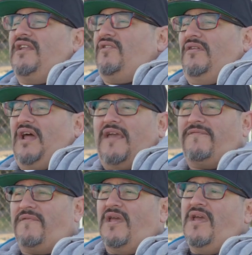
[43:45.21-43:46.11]
in your
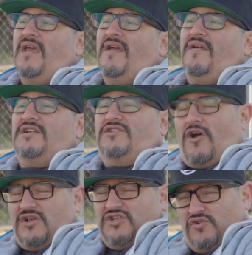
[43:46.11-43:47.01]
life. As
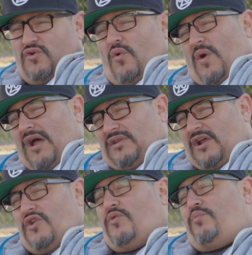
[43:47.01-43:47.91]
long as you go out
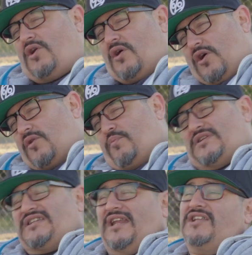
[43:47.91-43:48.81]
there, you put
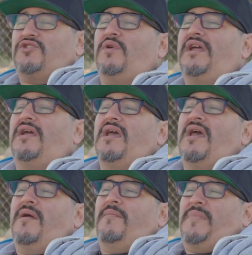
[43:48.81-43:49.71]
100% into it
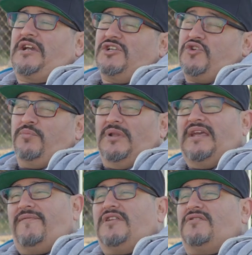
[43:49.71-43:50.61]
because you
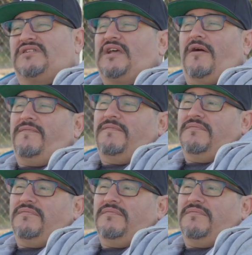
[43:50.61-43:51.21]
believe in yourself,